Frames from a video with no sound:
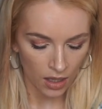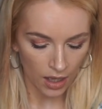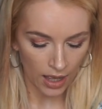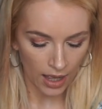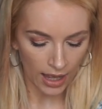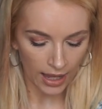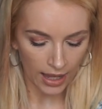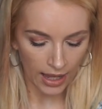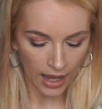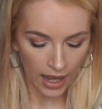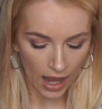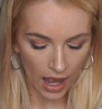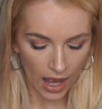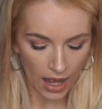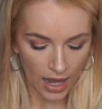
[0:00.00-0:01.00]

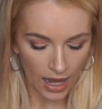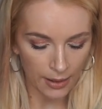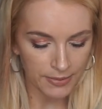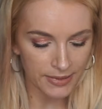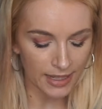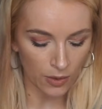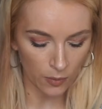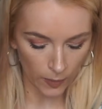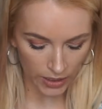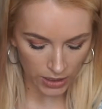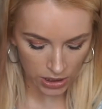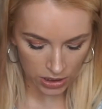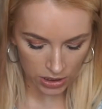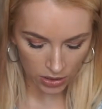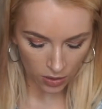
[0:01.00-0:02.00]
a lipstick,
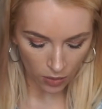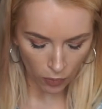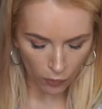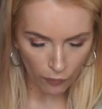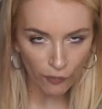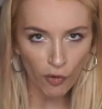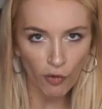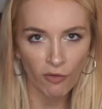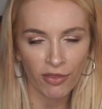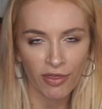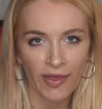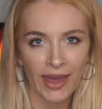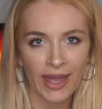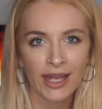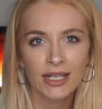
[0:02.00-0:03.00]
which all four of
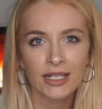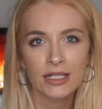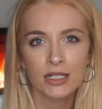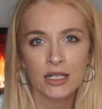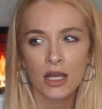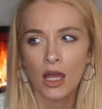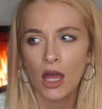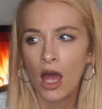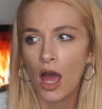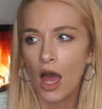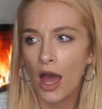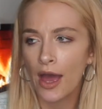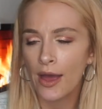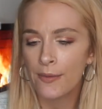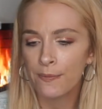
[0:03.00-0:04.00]
these
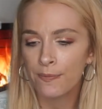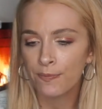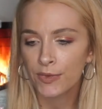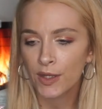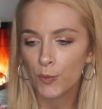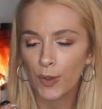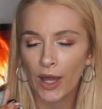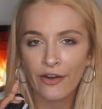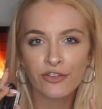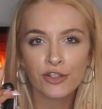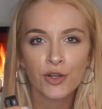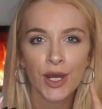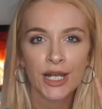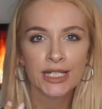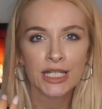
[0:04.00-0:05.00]
were
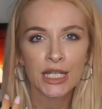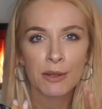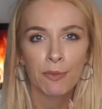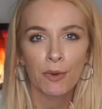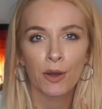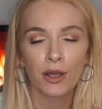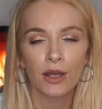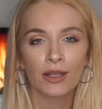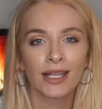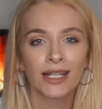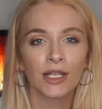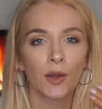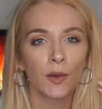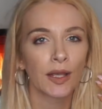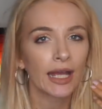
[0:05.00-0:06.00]
advertised in the book. They
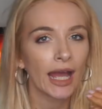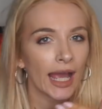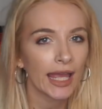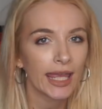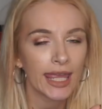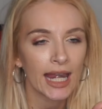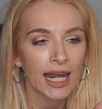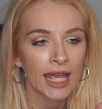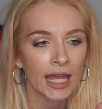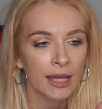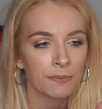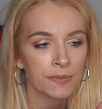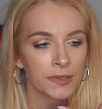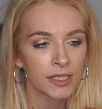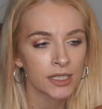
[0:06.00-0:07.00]
don't cake your
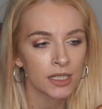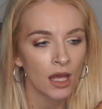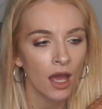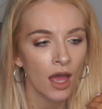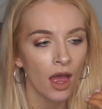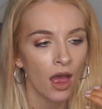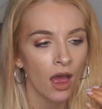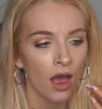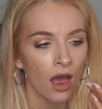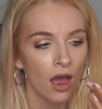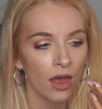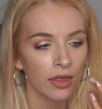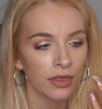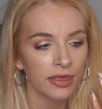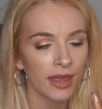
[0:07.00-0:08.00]
lips,
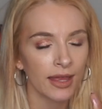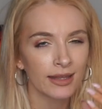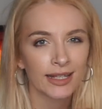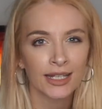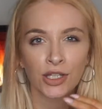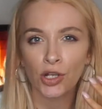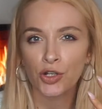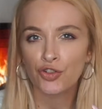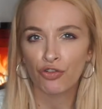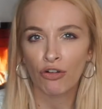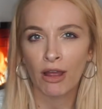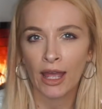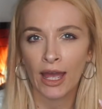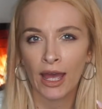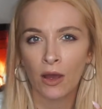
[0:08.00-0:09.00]
they don't
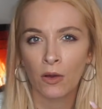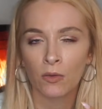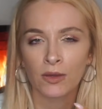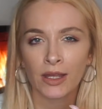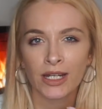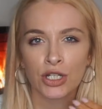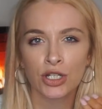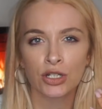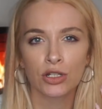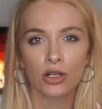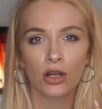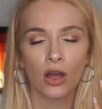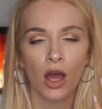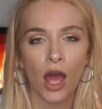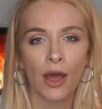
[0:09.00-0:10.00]
dry out, they just
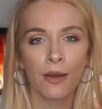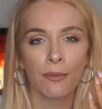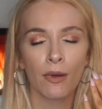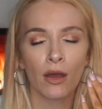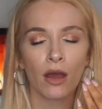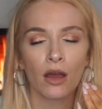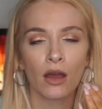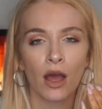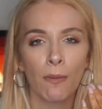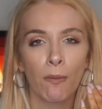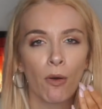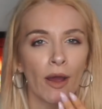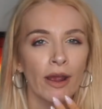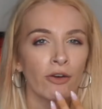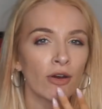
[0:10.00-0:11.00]

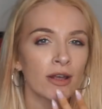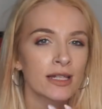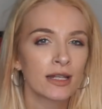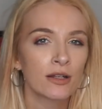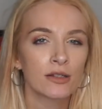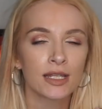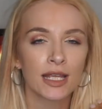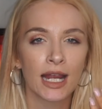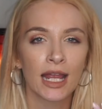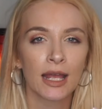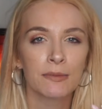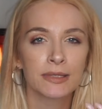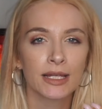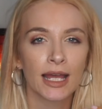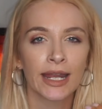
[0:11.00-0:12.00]
apply nicely onto your
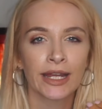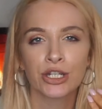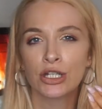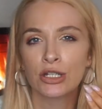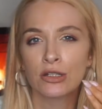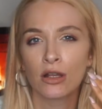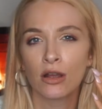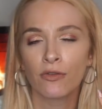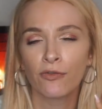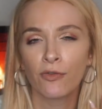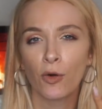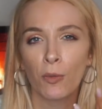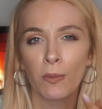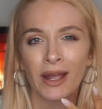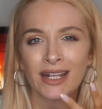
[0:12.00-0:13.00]
lips and they just
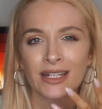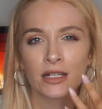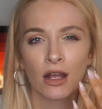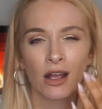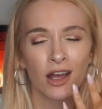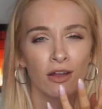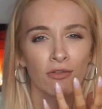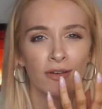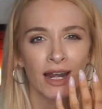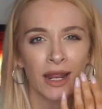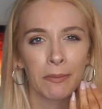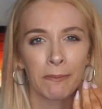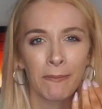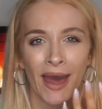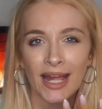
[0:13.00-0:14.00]
form it into like a really
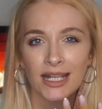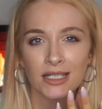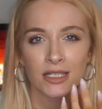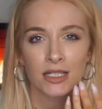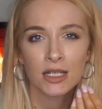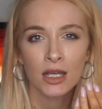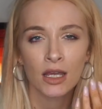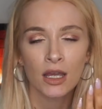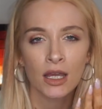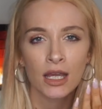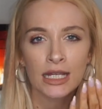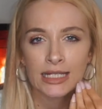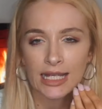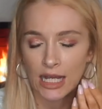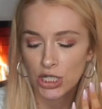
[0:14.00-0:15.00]
matte
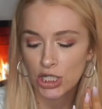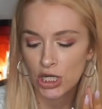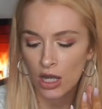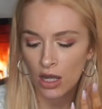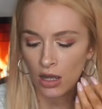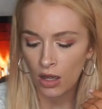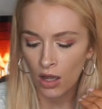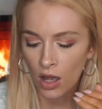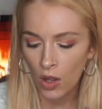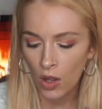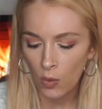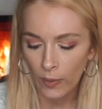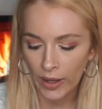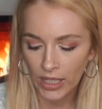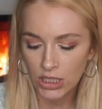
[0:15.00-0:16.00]
texture,
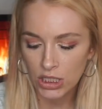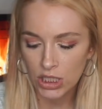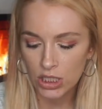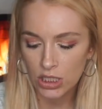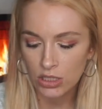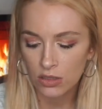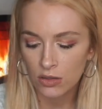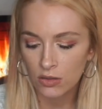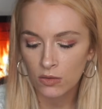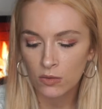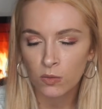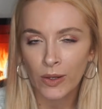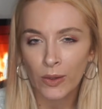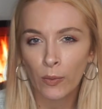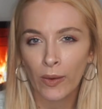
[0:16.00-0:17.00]
which
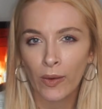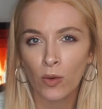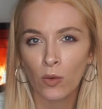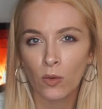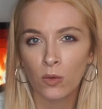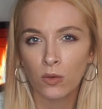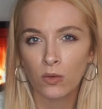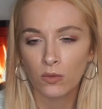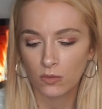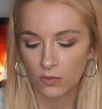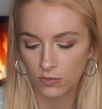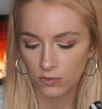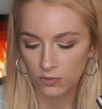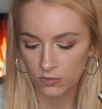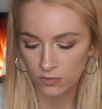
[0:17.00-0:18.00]
we will
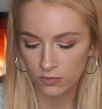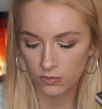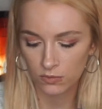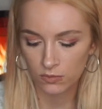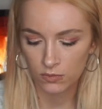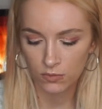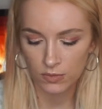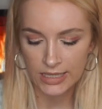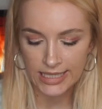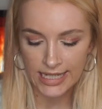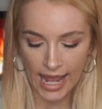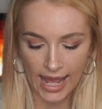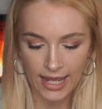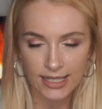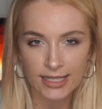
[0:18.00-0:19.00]

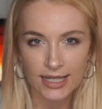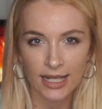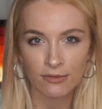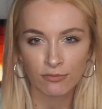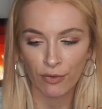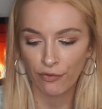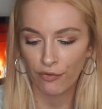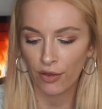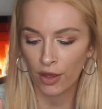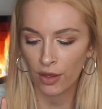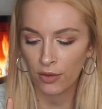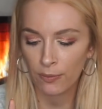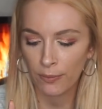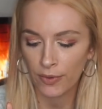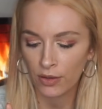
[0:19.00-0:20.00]
test and
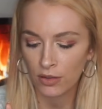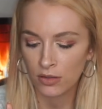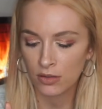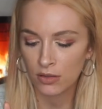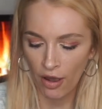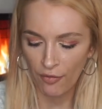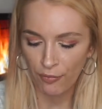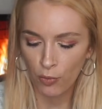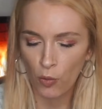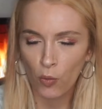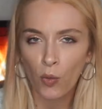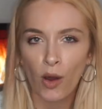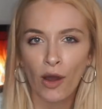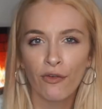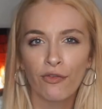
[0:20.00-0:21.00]
review, because I've bought
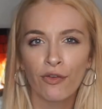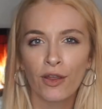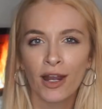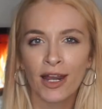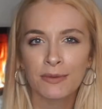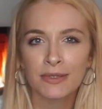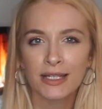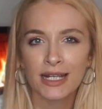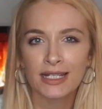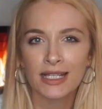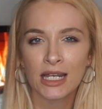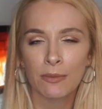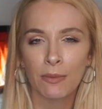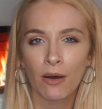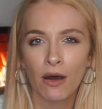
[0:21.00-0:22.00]
quite a few lipsticks
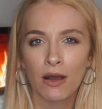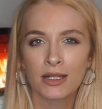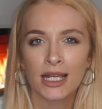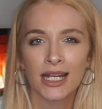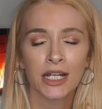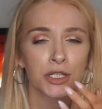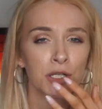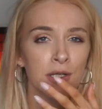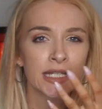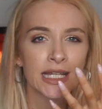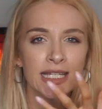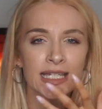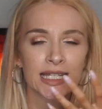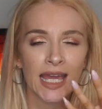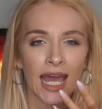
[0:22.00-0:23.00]
in the past and they do
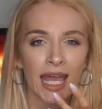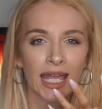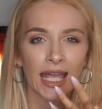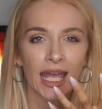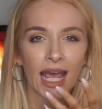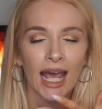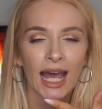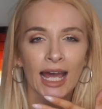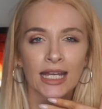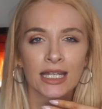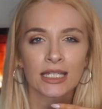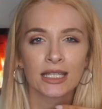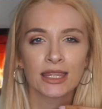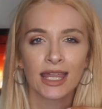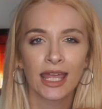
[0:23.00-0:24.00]
tend to cake
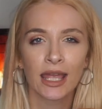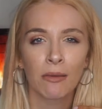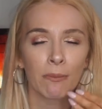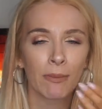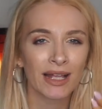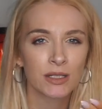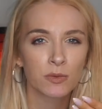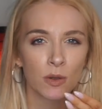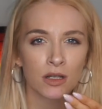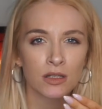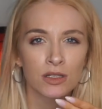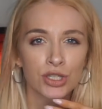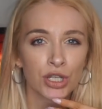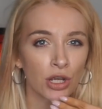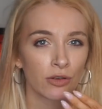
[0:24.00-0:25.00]
and the matte
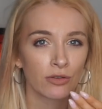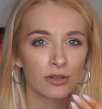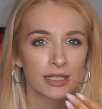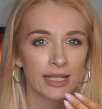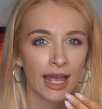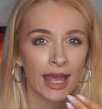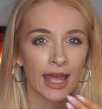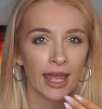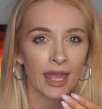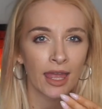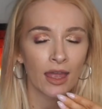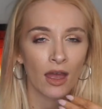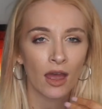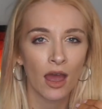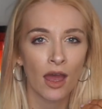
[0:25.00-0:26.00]
ones don't stay
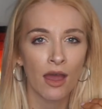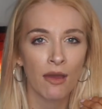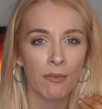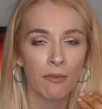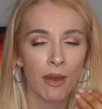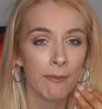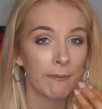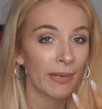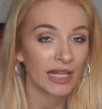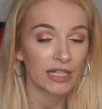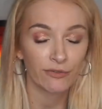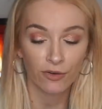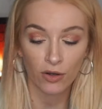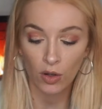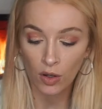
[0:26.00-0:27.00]
matte
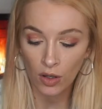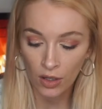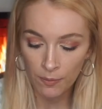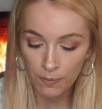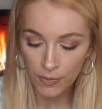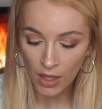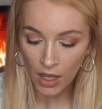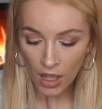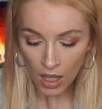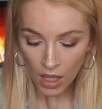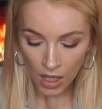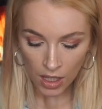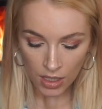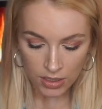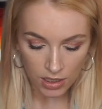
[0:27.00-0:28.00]
for long.
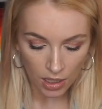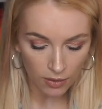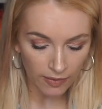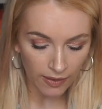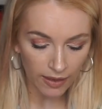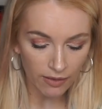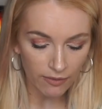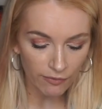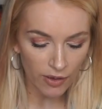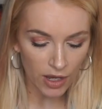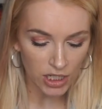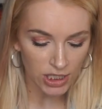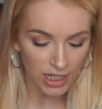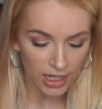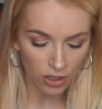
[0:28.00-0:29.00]
So the
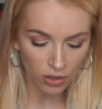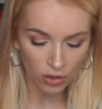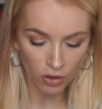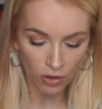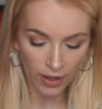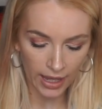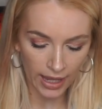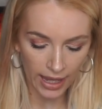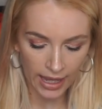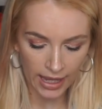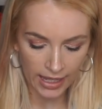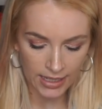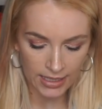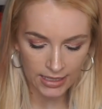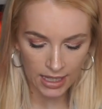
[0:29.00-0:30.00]
first shade I got
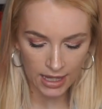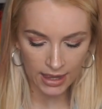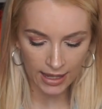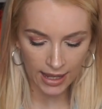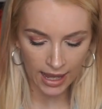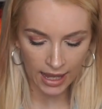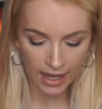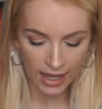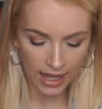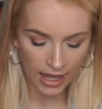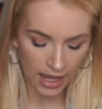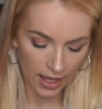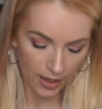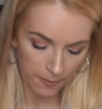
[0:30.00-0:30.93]
is the